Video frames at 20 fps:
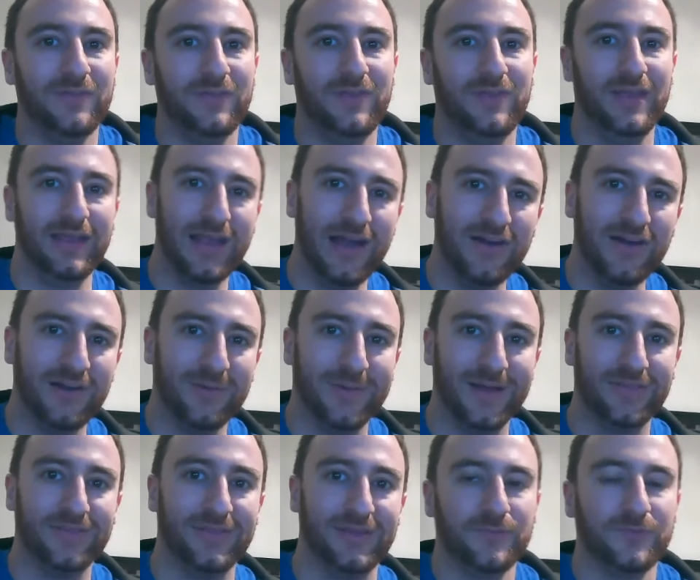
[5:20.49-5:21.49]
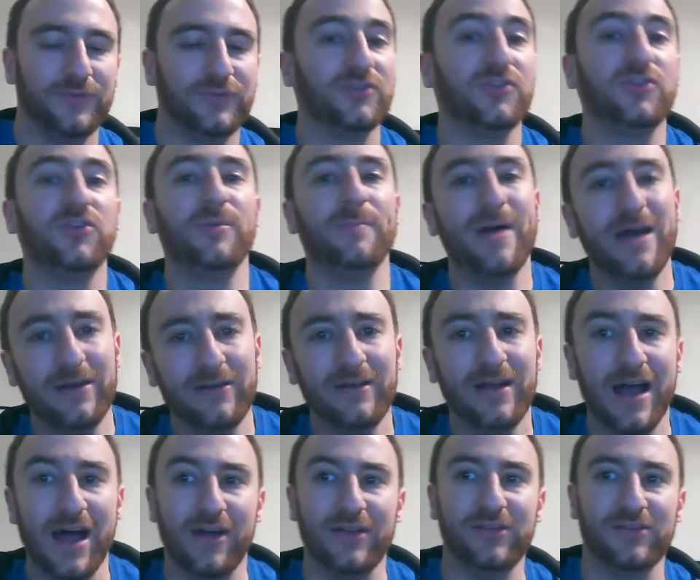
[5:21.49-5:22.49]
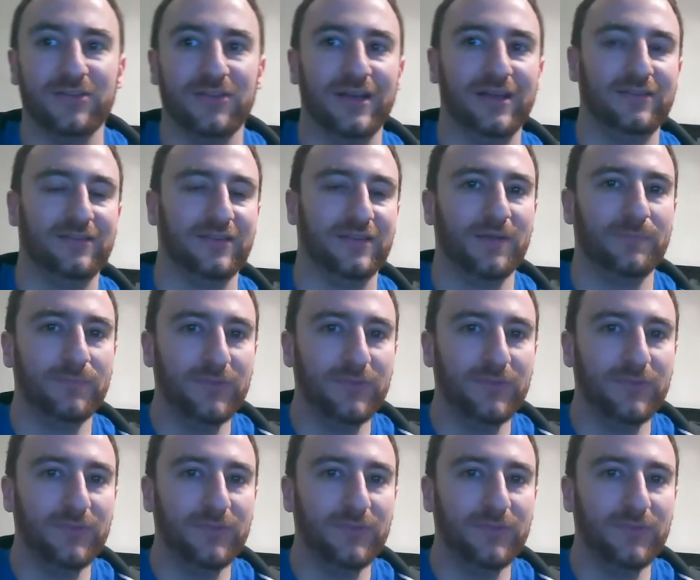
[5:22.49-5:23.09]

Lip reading: the encounter method. So no matter how you slice it,